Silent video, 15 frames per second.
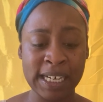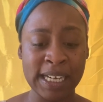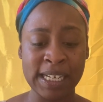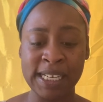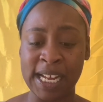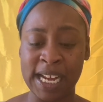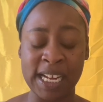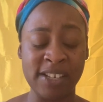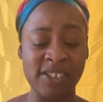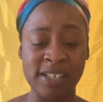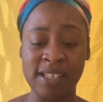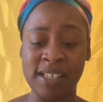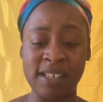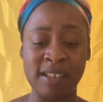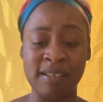They
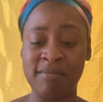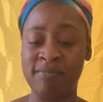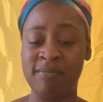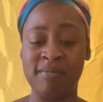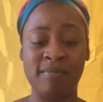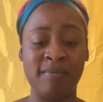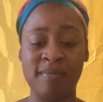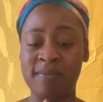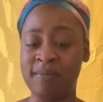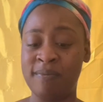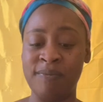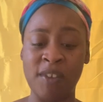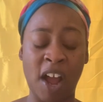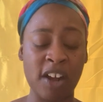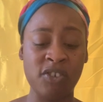just
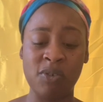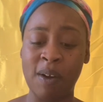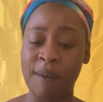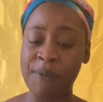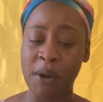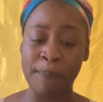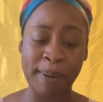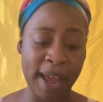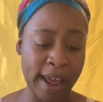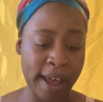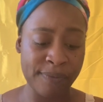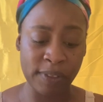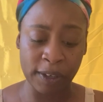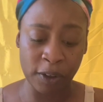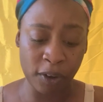knocked you off your
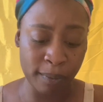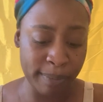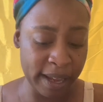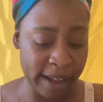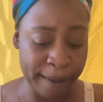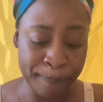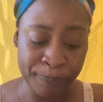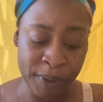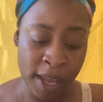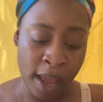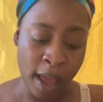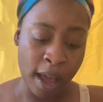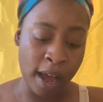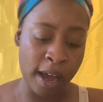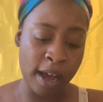path a little bit.
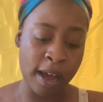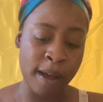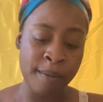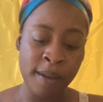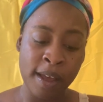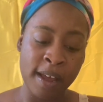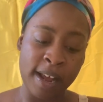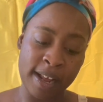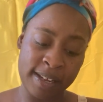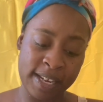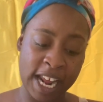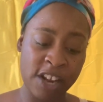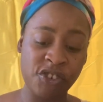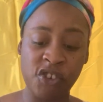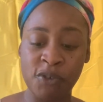It
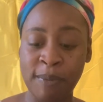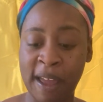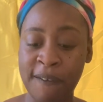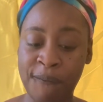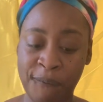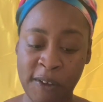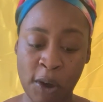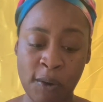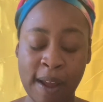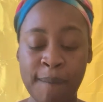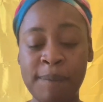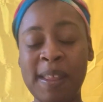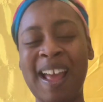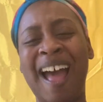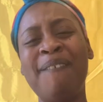says you may feel
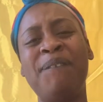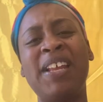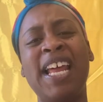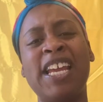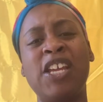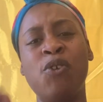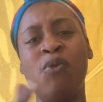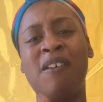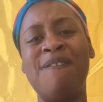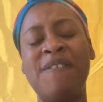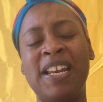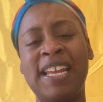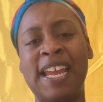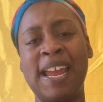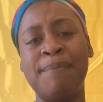empty. I feel like you were
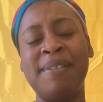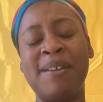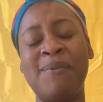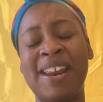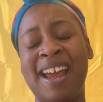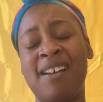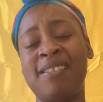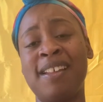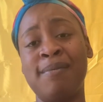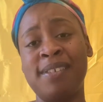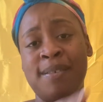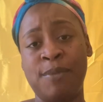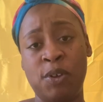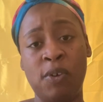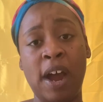feeling empty without them.
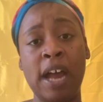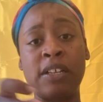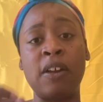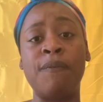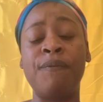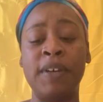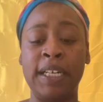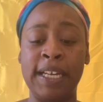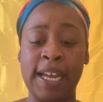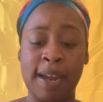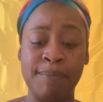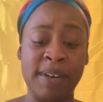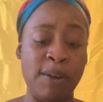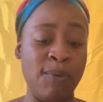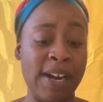Some of you guys are feeling
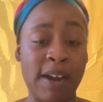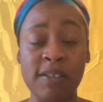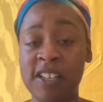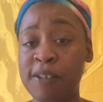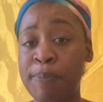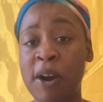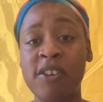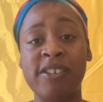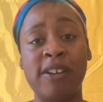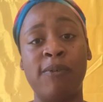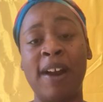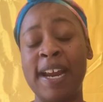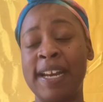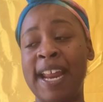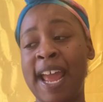empty without this person
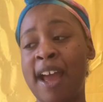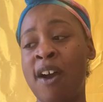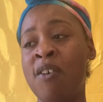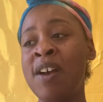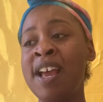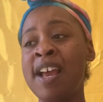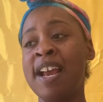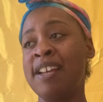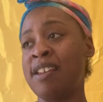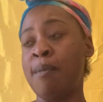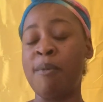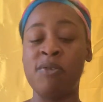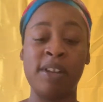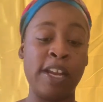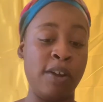right now. It's
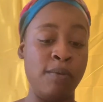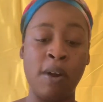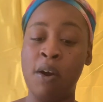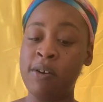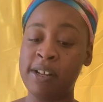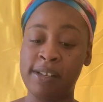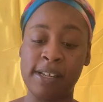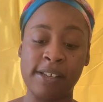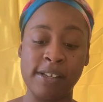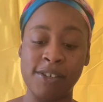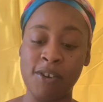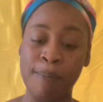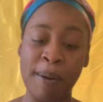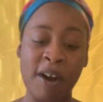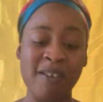almost like you know this isn't
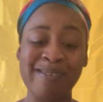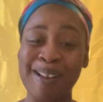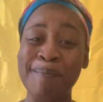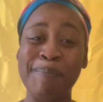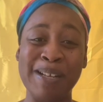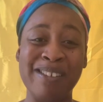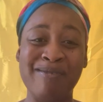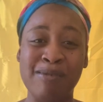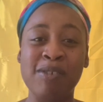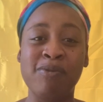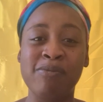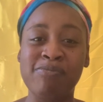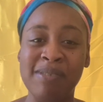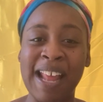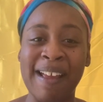your person, but you,
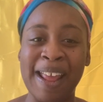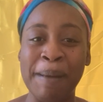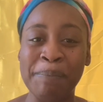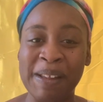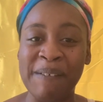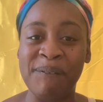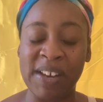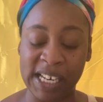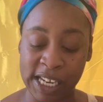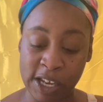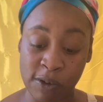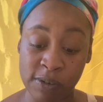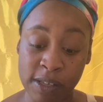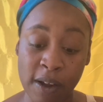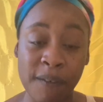that empty feeling,
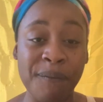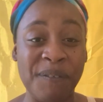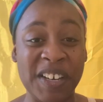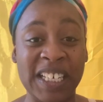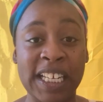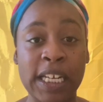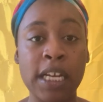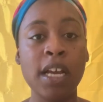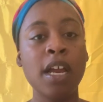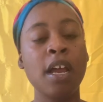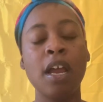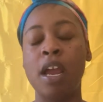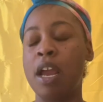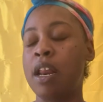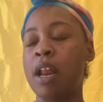you still feel it.
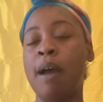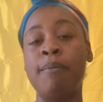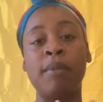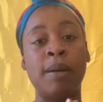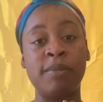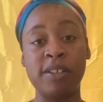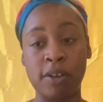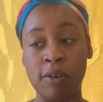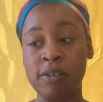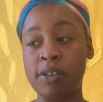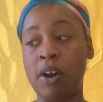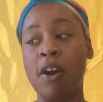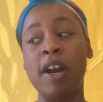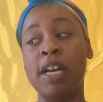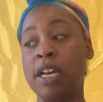And I'm so
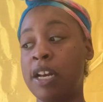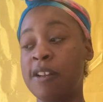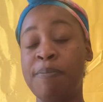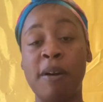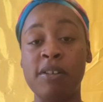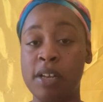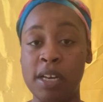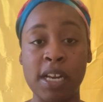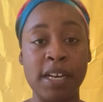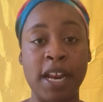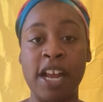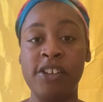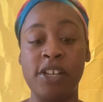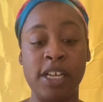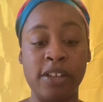sorry that this person did
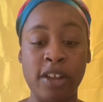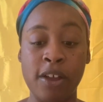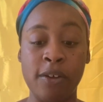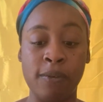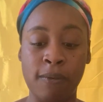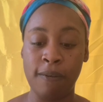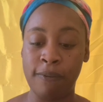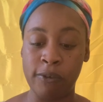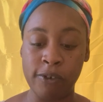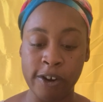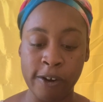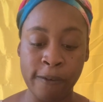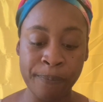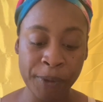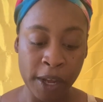that shit to you, for
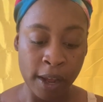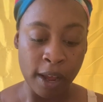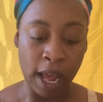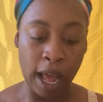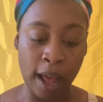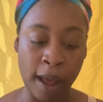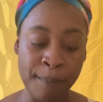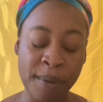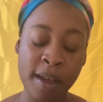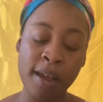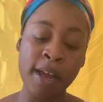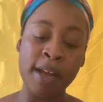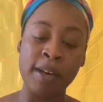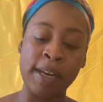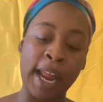real.
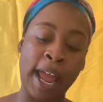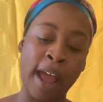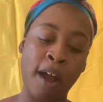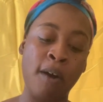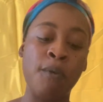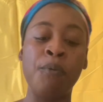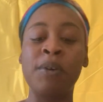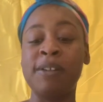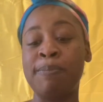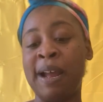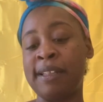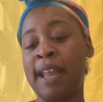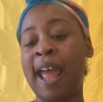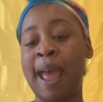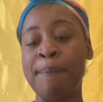Now, what's
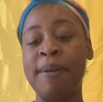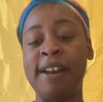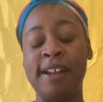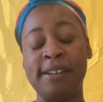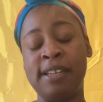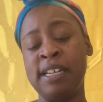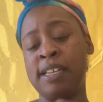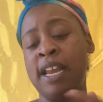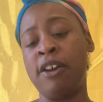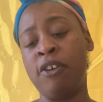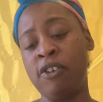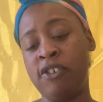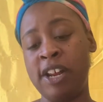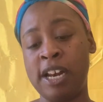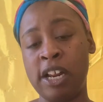about to happen is this
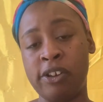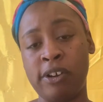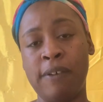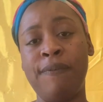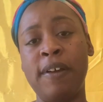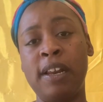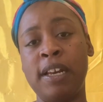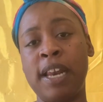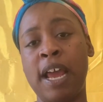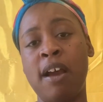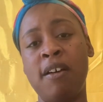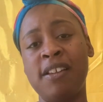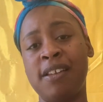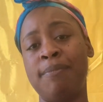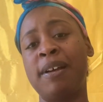energy that you're feeling now
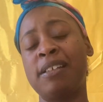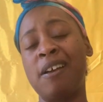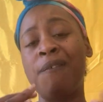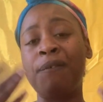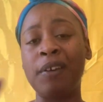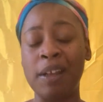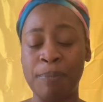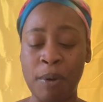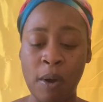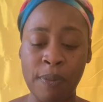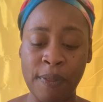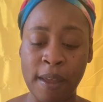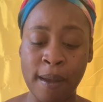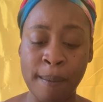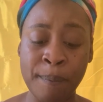is about to flip on
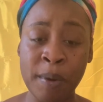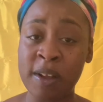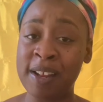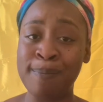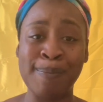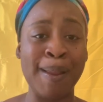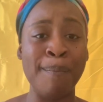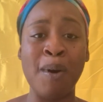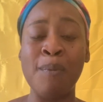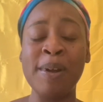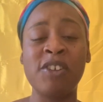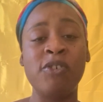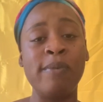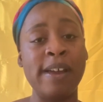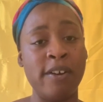them. The
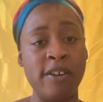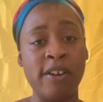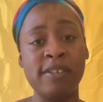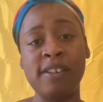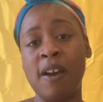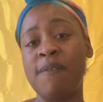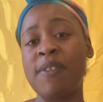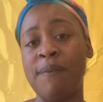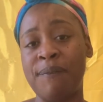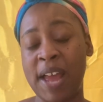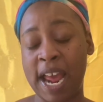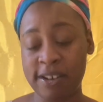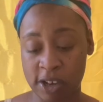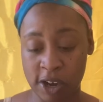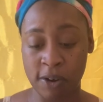moment you heal yourself, the
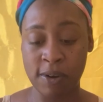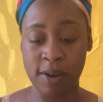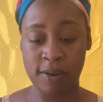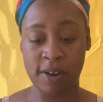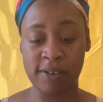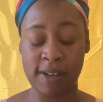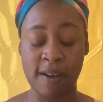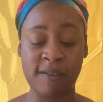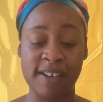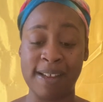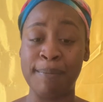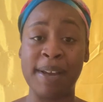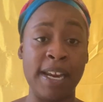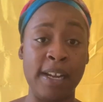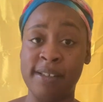faster you heal yourself, because
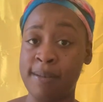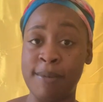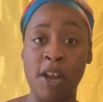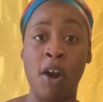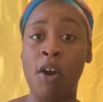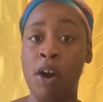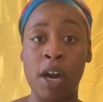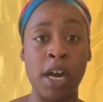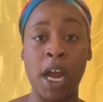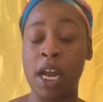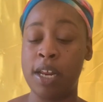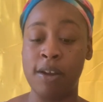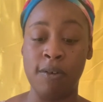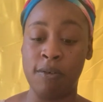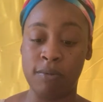I'm getting some of y'all are not
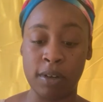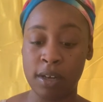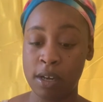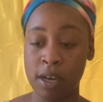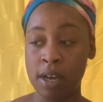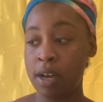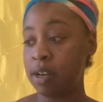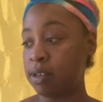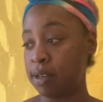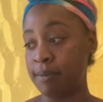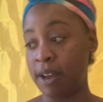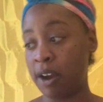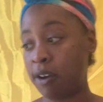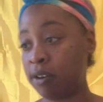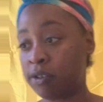healed. Some of y'all are